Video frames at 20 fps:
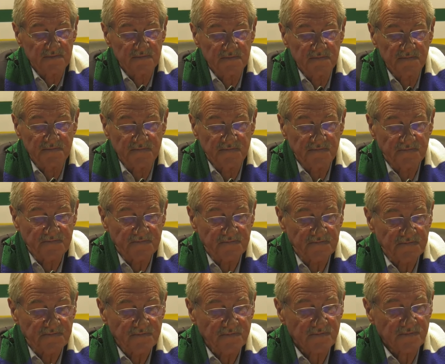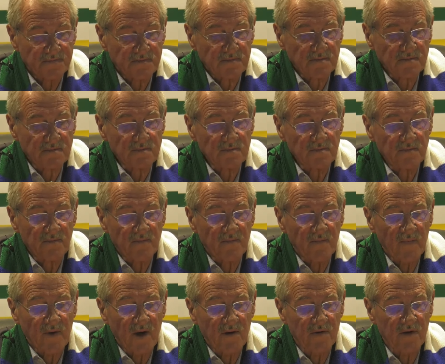
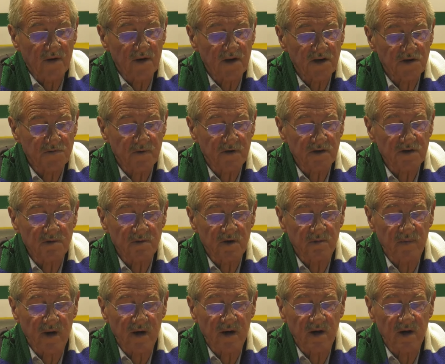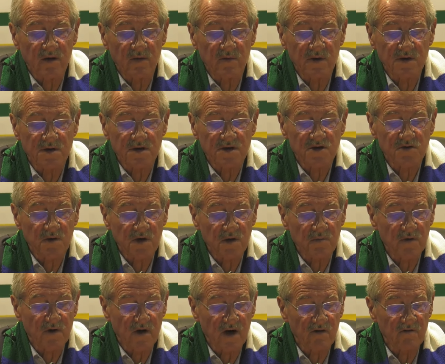The irresponsible manner in which the
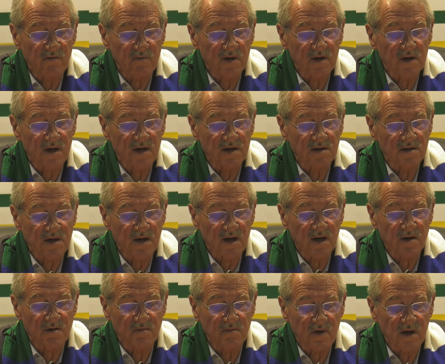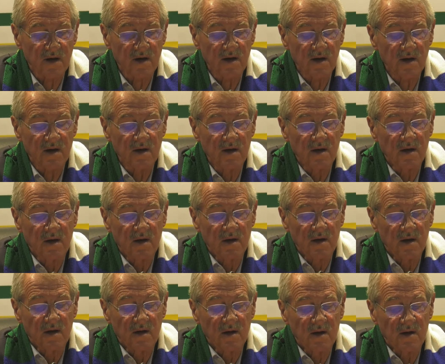SWAPO government has lent money
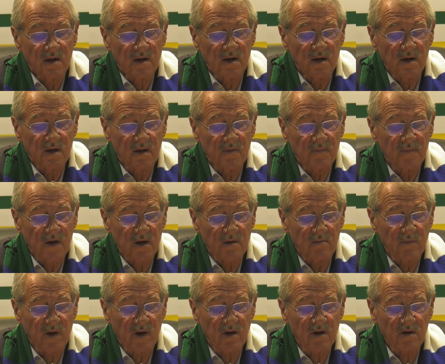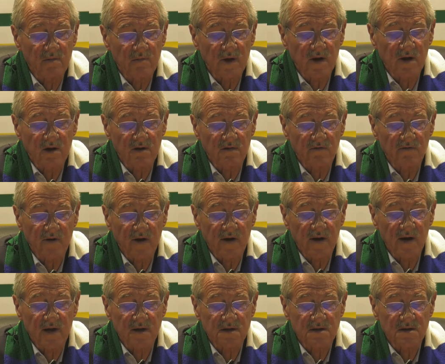and borrowed money to
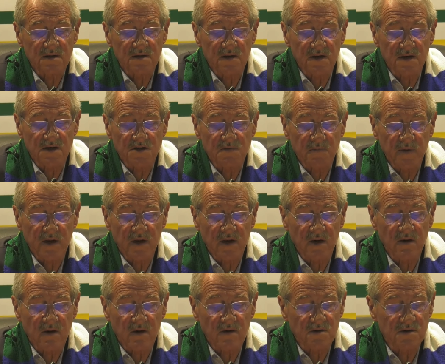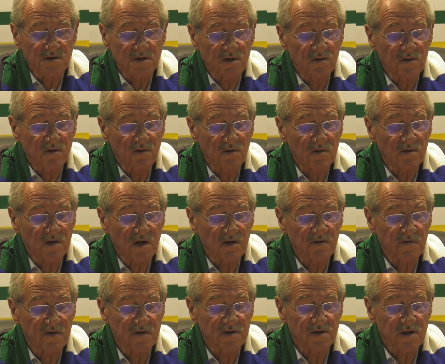finance their spending on so-called
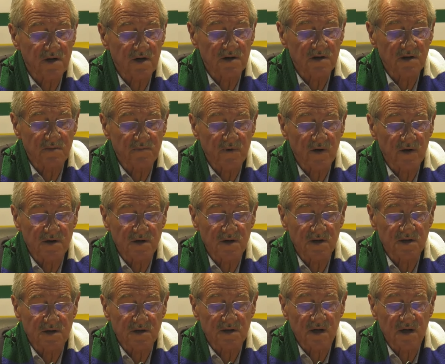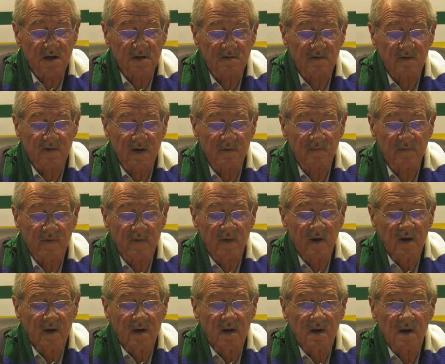infrastructure projects has
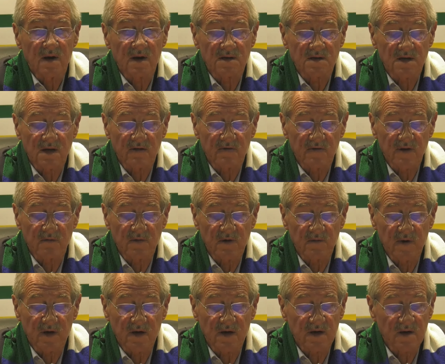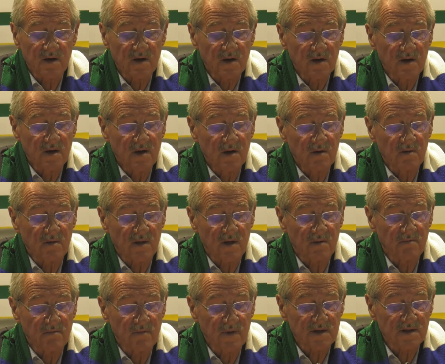left Namibia with a
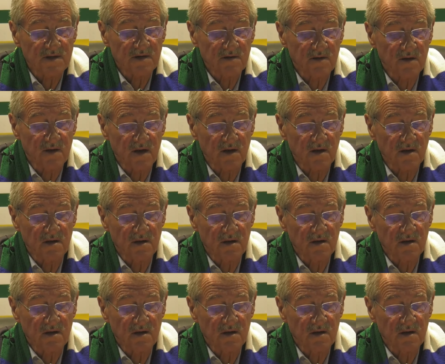massive debt